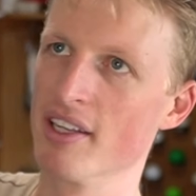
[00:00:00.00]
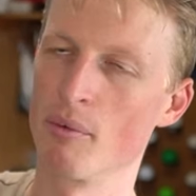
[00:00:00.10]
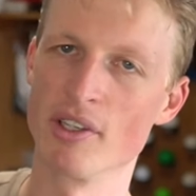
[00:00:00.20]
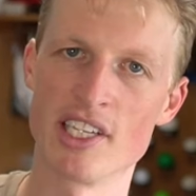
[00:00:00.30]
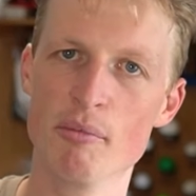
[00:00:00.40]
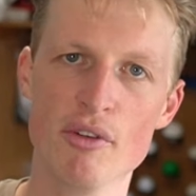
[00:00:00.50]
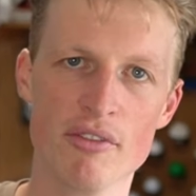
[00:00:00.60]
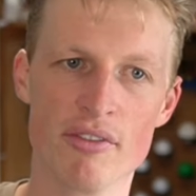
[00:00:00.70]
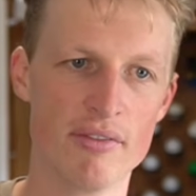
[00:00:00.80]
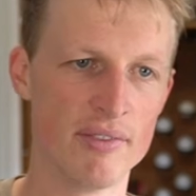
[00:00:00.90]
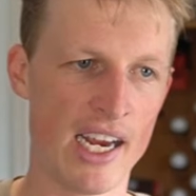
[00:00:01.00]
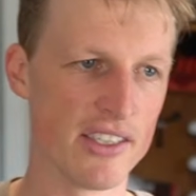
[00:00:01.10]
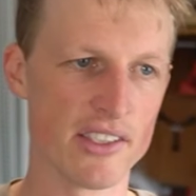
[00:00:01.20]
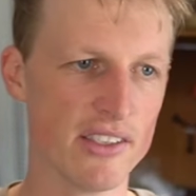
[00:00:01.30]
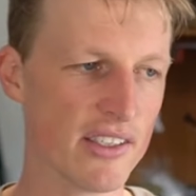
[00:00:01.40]
Like once I move
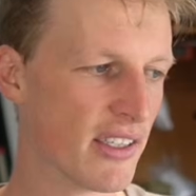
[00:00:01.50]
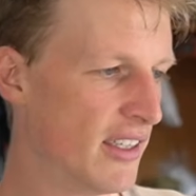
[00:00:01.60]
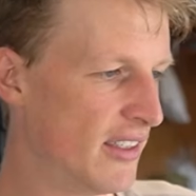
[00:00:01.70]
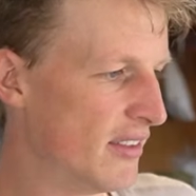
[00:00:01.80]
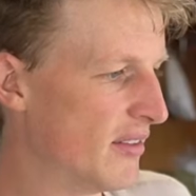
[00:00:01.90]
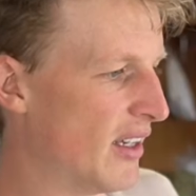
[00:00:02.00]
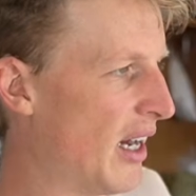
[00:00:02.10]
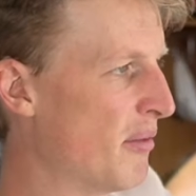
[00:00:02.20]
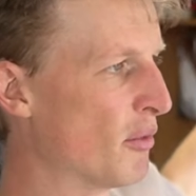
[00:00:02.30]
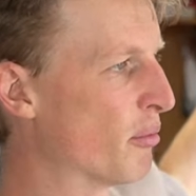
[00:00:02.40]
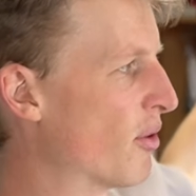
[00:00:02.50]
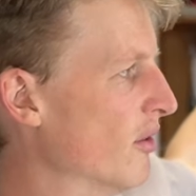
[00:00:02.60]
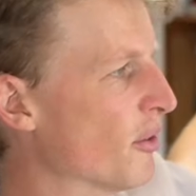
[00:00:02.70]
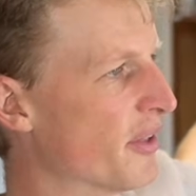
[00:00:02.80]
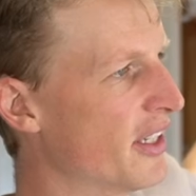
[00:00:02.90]
houses, I will
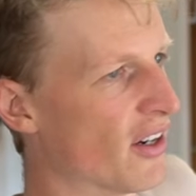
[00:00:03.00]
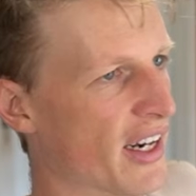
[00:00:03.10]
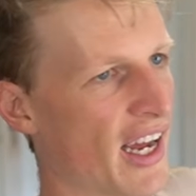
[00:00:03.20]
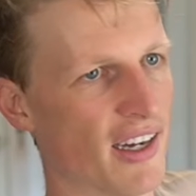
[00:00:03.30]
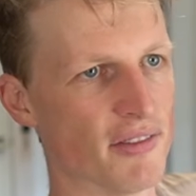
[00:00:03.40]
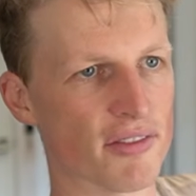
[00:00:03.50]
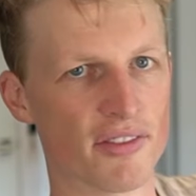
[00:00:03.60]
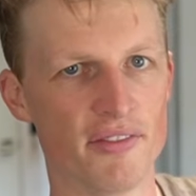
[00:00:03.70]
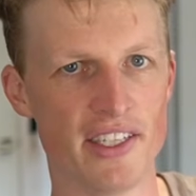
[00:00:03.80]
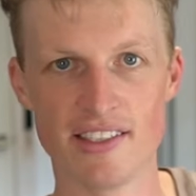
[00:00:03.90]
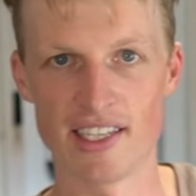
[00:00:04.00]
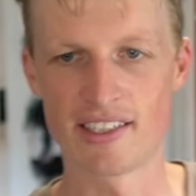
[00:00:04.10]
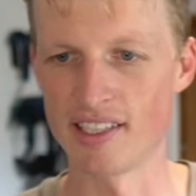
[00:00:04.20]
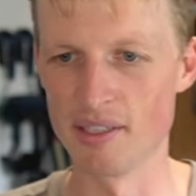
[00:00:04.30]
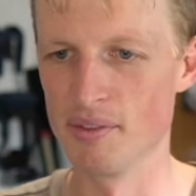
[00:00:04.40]
probably not have the exact
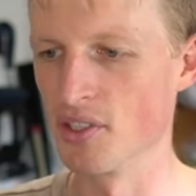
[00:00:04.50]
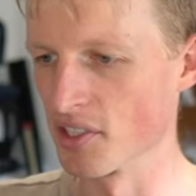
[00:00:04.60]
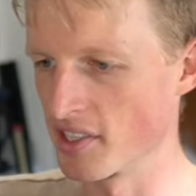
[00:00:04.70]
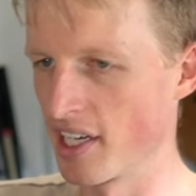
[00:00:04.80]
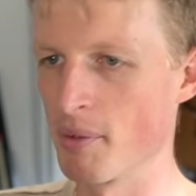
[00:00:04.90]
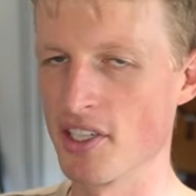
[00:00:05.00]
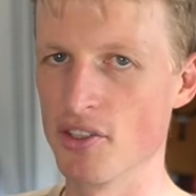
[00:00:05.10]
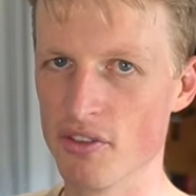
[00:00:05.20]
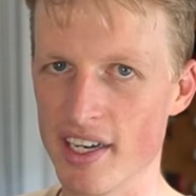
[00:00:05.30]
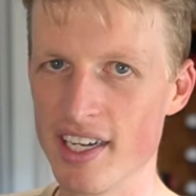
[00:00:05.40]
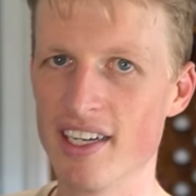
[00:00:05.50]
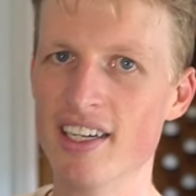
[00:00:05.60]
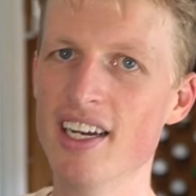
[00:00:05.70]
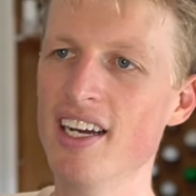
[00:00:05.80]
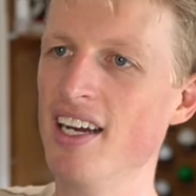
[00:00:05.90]
same sort of setup as I do right now,
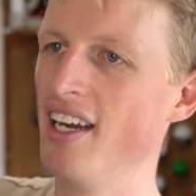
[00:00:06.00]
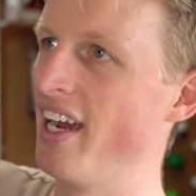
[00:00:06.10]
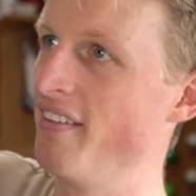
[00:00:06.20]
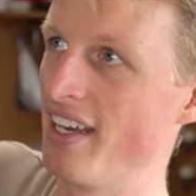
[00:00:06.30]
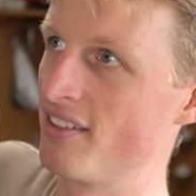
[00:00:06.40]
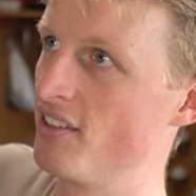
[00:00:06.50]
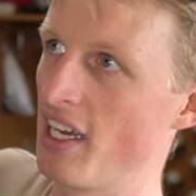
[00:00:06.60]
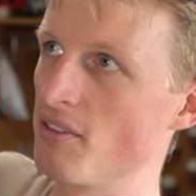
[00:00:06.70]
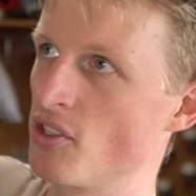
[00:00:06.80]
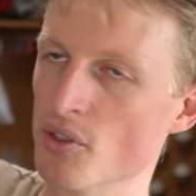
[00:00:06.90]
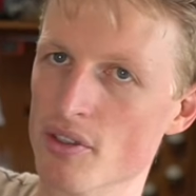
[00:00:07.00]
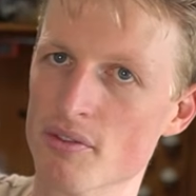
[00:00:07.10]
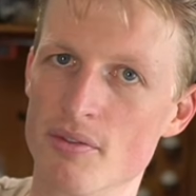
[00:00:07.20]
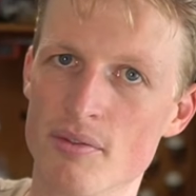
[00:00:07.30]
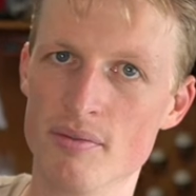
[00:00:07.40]
and that sort of